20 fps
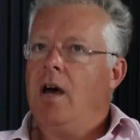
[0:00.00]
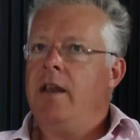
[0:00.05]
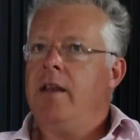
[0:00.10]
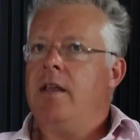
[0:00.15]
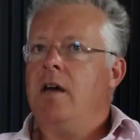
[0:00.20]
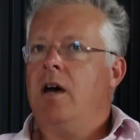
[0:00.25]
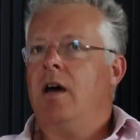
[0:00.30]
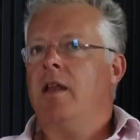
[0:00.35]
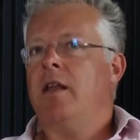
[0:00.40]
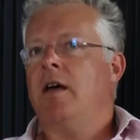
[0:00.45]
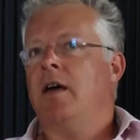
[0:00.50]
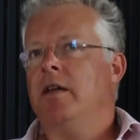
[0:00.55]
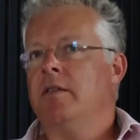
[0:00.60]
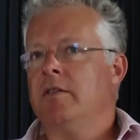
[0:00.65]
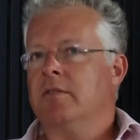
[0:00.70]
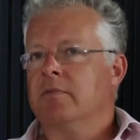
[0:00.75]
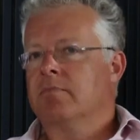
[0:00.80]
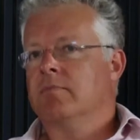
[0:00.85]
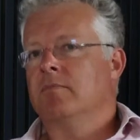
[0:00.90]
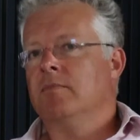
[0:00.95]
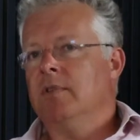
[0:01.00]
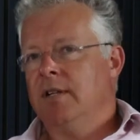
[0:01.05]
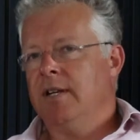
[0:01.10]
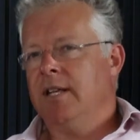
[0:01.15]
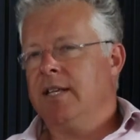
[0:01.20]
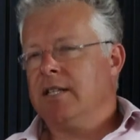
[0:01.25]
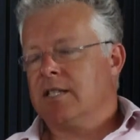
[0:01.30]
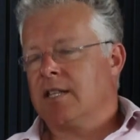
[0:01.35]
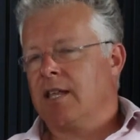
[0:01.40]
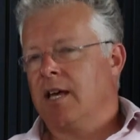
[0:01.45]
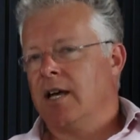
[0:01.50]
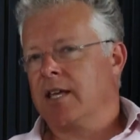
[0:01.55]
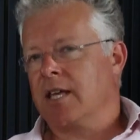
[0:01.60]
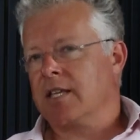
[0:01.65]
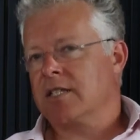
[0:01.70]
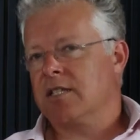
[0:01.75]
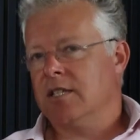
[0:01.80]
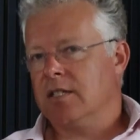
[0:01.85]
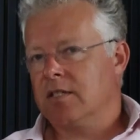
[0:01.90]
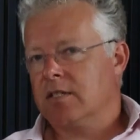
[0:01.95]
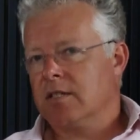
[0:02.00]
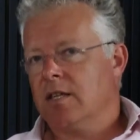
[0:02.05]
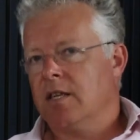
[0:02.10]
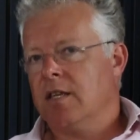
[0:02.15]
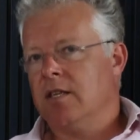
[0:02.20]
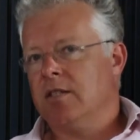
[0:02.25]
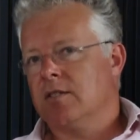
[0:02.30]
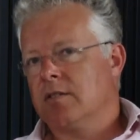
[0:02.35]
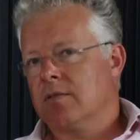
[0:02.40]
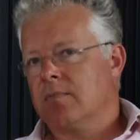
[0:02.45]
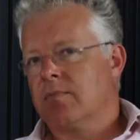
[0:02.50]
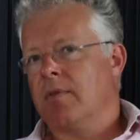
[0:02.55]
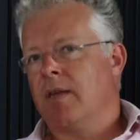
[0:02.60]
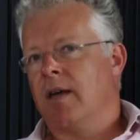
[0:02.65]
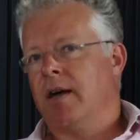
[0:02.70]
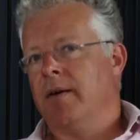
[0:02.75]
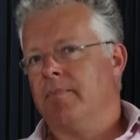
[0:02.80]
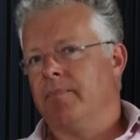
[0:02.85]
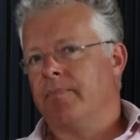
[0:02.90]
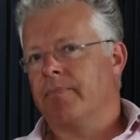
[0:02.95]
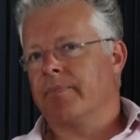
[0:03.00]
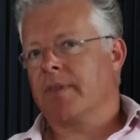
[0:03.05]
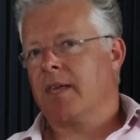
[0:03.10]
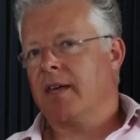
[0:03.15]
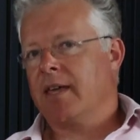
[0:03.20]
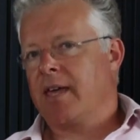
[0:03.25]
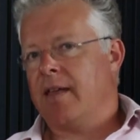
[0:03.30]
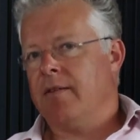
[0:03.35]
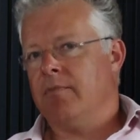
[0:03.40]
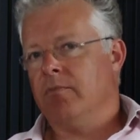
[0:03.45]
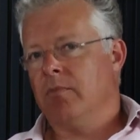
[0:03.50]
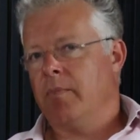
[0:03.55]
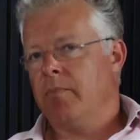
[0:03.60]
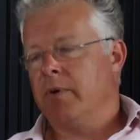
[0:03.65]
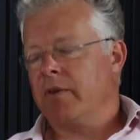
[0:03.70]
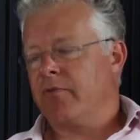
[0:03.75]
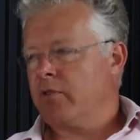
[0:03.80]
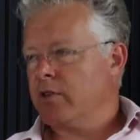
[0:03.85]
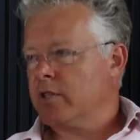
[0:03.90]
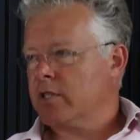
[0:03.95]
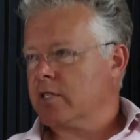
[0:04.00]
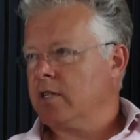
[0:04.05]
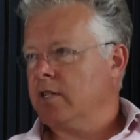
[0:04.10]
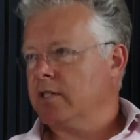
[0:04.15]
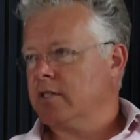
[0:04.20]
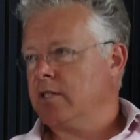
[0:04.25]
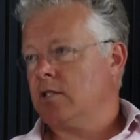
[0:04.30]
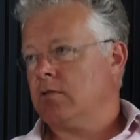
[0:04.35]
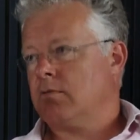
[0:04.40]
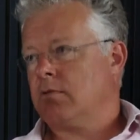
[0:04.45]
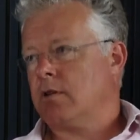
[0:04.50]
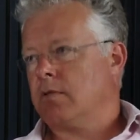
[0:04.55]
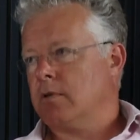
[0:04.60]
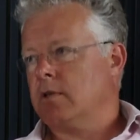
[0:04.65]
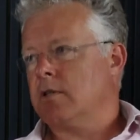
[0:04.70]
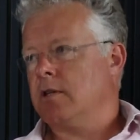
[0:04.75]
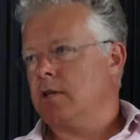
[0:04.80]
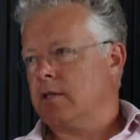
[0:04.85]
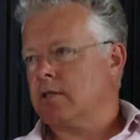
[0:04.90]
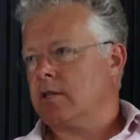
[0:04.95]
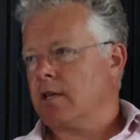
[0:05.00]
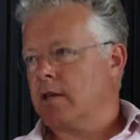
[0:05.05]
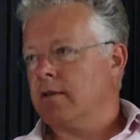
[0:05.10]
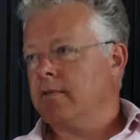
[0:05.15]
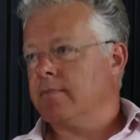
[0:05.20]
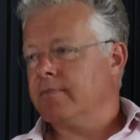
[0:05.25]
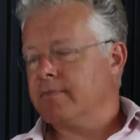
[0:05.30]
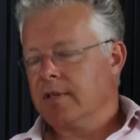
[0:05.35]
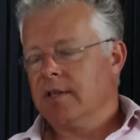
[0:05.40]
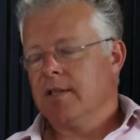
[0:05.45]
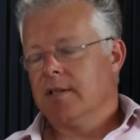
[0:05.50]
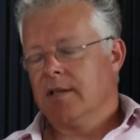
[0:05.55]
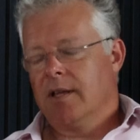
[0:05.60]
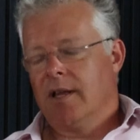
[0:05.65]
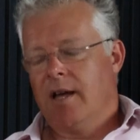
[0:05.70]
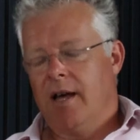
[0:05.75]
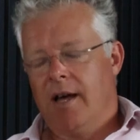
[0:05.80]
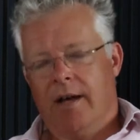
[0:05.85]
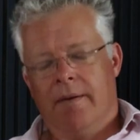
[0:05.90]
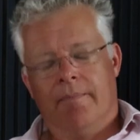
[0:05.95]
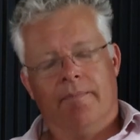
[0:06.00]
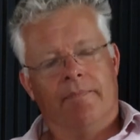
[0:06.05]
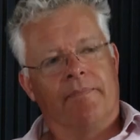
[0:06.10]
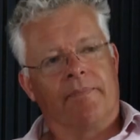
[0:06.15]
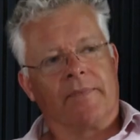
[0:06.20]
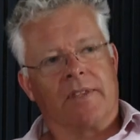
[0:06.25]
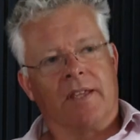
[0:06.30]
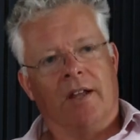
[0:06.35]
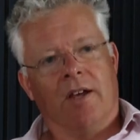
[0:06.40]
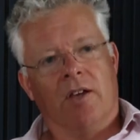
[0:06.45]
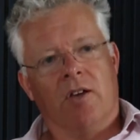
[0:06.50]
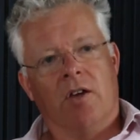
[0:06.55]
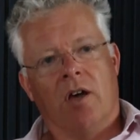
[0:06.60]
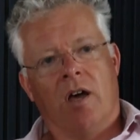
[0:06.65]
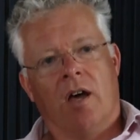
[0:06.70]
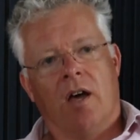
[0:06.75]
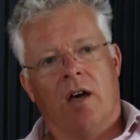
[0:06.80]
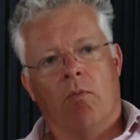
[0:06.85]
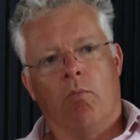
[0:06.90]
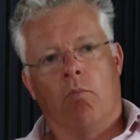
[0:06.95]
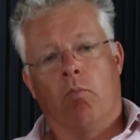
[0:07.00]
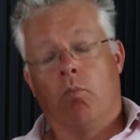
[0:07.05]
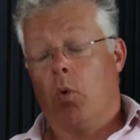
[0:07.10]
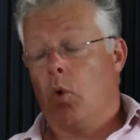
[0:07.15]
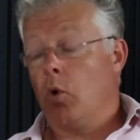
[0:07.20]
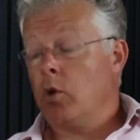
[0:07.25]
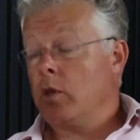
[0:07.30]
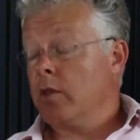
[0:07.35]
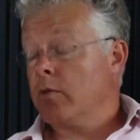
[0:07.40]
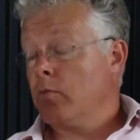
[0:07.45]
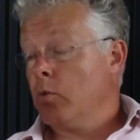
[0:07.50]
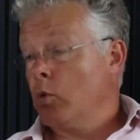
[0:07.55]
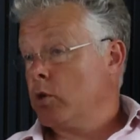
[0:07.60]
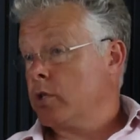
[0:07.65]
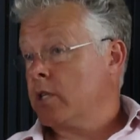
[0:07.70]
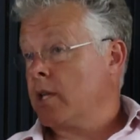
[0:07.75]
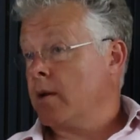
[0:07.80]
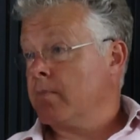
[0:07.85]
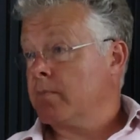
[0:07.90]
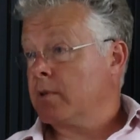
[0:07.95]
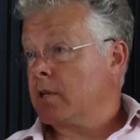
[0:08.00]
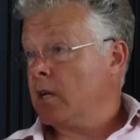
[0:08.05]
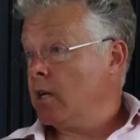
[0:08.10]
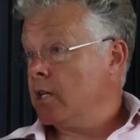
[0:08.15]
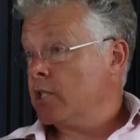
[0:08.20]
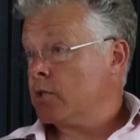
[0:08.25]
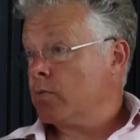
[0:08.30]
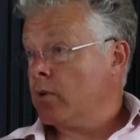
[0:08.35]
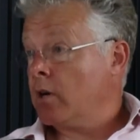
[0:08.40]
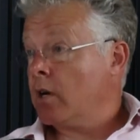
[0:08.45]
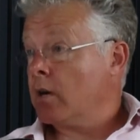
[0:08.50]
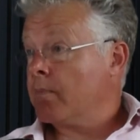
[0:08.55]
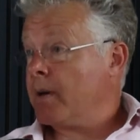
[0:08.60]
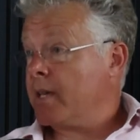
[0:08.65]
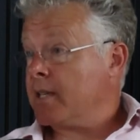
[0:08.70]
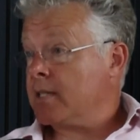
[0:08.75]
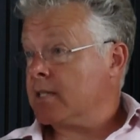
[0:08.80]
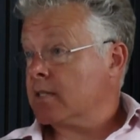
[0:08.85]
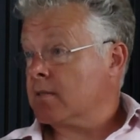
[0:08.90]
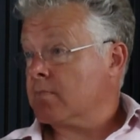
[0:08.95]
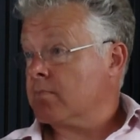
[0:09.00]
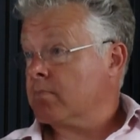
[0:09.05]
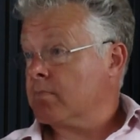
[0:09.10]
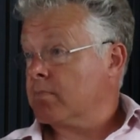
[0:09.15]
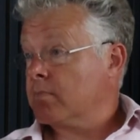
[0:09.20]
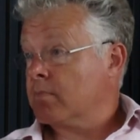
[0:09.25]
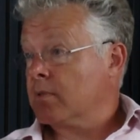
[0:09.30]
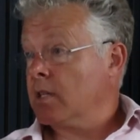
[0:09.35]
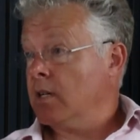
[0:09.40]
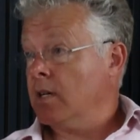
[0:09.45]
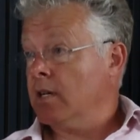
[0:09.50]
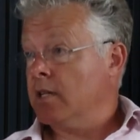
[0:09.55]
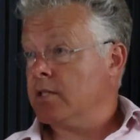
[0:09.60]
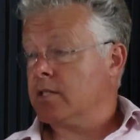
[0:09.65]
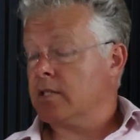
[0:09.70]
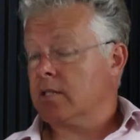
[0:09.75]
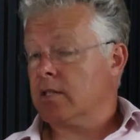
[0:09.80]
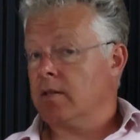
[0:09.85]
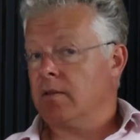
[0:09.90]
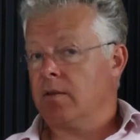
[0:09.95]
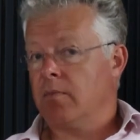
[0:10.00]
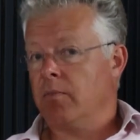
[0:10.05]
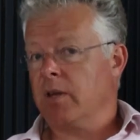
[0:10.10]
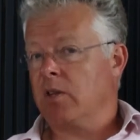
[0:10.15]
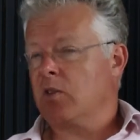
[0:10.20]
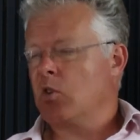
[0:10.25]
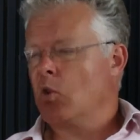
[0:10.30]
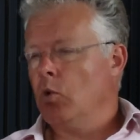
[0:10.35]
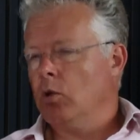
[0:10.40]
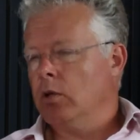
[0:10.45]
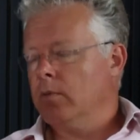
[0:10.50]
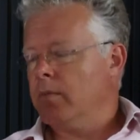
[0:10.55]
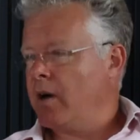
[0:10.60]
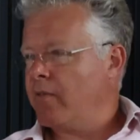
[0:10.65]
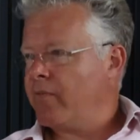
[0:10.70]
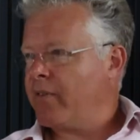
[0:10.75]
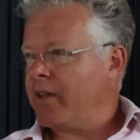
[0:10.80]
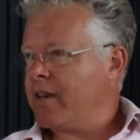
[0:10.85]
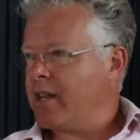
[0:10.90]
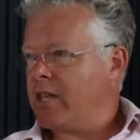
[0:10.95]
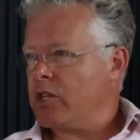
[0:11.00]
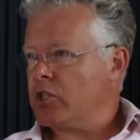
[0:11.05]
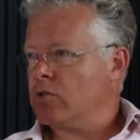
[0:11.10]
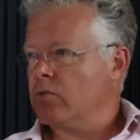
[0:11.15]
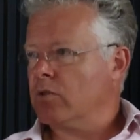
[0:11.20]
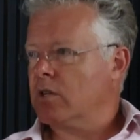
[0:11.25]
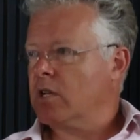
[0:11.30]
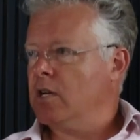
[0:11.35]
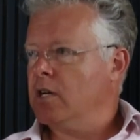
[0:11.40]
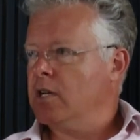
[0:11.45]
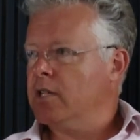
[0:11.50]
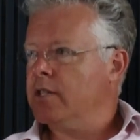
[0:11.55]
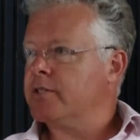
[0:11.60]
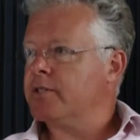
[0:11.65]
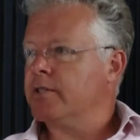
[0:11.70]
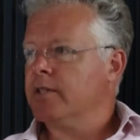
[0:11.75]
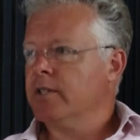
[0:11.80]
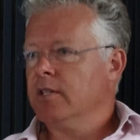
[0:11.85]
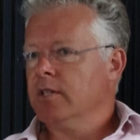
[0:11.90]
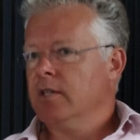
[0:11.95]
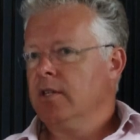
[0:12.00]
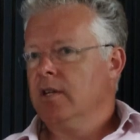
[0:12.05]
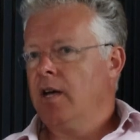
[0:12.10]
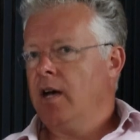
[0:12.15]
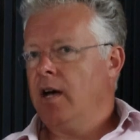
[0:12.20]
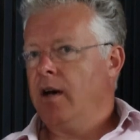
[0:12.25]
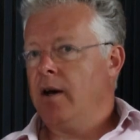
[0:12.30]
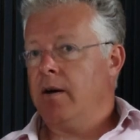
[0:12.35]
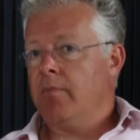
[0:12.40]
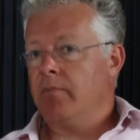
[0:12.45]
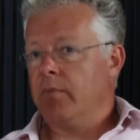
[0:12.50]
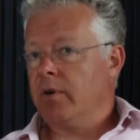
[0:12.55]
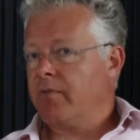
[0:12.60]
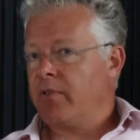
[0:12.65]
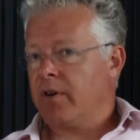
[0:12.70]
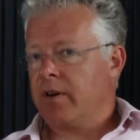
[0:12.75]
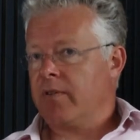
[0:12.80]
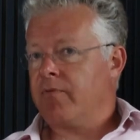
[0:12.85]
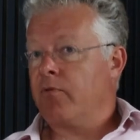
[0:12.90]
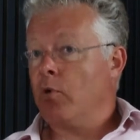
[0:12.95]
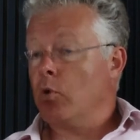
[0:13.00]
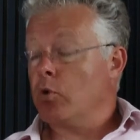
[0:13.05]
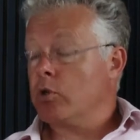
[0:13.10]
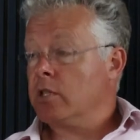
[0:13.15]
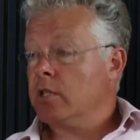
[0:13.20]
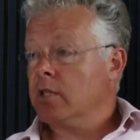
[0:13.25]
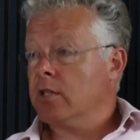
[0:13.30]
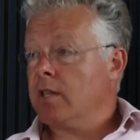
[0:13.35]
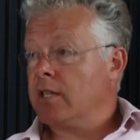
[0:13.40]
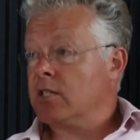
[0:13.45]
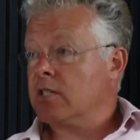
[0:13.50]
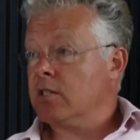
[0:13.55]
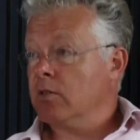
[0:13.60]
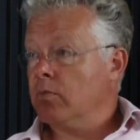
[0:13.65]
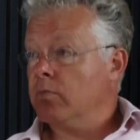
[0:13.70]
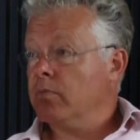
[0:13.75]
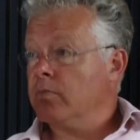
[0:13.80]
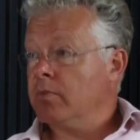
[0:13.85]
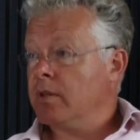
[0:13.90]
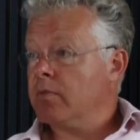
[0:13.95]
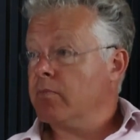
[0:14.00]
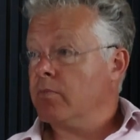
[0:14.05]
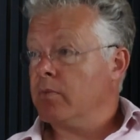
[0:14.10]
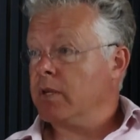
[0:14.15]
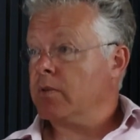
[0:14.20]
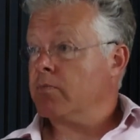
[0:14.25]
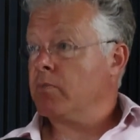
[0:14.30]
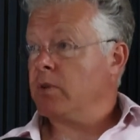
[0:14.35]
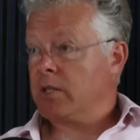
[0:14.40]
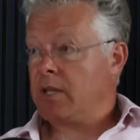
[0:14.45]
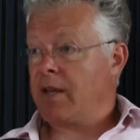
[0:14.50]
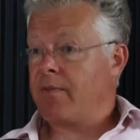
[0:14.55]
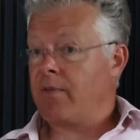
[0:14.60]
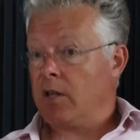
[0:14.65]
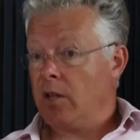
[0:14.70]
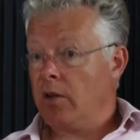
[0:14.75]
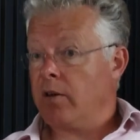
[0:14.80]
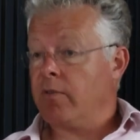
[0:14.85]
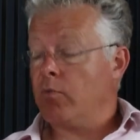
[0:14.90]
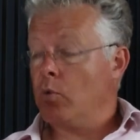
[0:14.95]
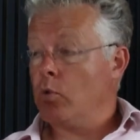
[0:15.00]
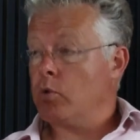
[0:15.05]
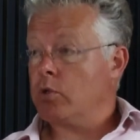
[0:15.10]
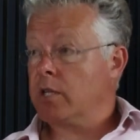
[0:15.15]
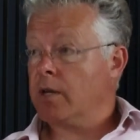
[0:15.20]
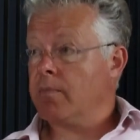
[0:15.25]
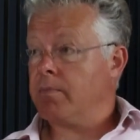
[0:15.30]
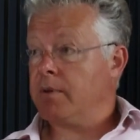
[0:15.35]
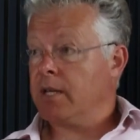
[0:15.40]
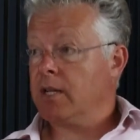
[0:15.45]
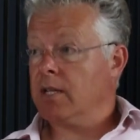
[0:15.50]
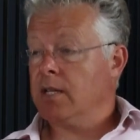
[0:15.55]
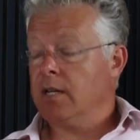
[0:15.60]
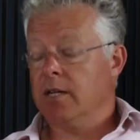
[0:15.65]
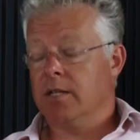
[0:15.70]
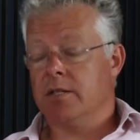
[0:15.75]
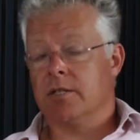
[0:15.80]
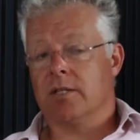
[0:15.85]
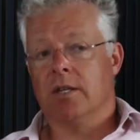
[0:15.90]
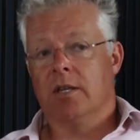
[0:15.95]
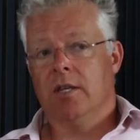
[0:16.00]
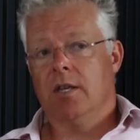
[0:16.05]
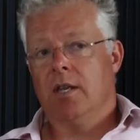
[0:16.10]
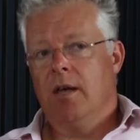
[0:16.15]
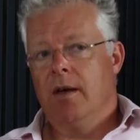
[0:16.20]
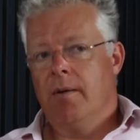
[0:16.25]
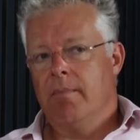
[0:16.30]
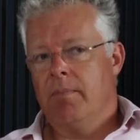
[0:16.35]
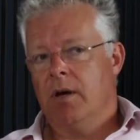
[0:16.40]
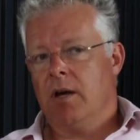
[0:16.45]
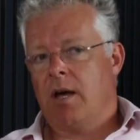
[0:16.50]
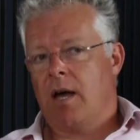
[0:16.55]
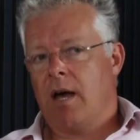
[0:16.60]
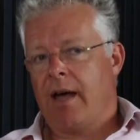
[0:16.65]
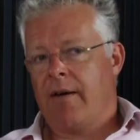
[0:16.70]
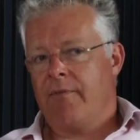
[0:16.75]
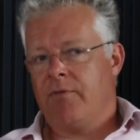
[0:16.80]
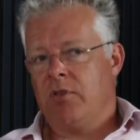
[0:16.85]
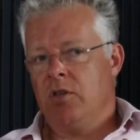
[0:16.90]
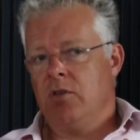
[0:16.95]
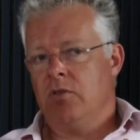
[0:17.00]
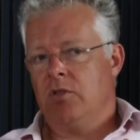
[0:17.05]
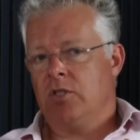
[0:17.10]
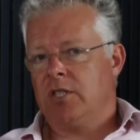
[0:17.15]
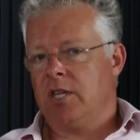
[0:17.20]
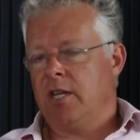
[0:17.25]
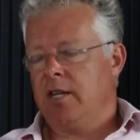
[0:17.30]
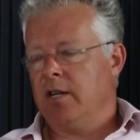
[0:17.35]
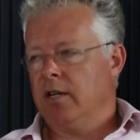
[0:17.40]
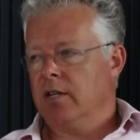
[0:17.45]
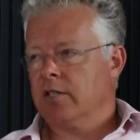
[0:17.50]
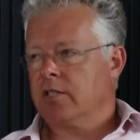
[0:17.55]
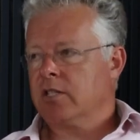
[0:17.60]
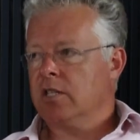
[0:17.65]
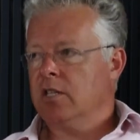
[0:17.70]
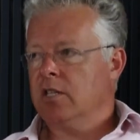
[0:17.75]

And linked to that, I guess, is again, when we first started 21 years ago, the water clients were our base clients. We call them our foundational clients. And we're very fortunate that we have a lot of water company clients. But have you seen our